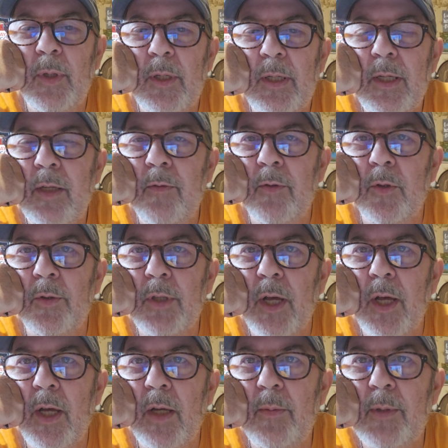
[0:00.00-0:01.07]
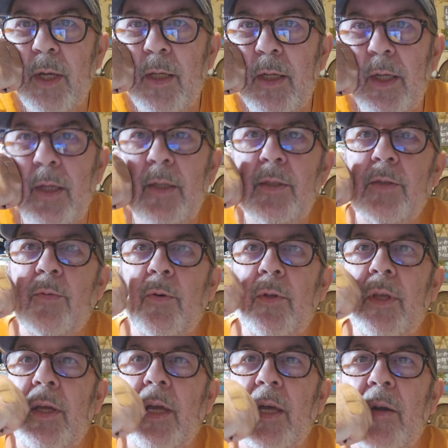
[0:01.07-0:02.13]
medieval times, I guess, where
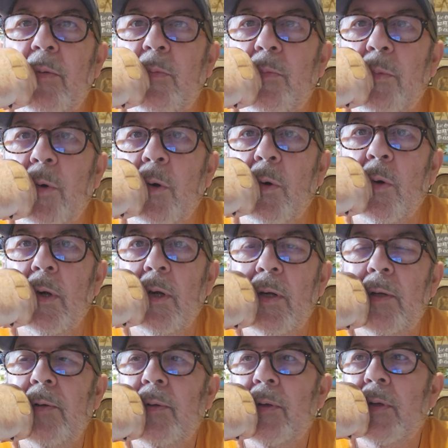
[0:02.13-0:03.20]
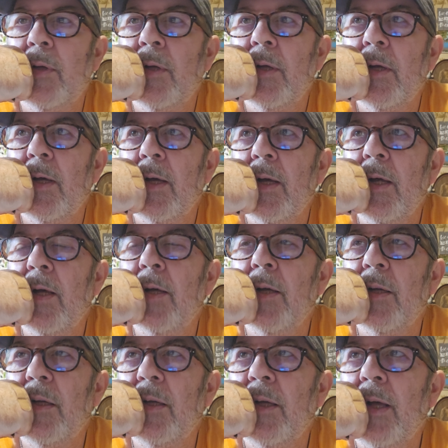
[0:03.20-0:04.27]
they had a war.
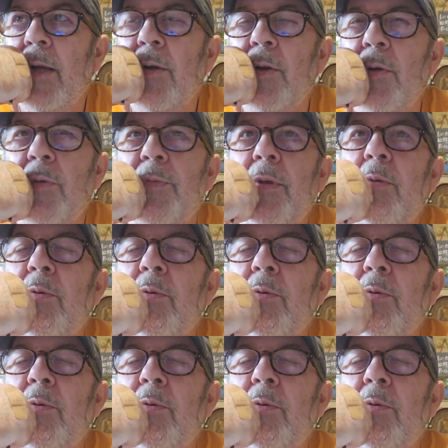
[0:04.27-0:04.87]
I don't know if they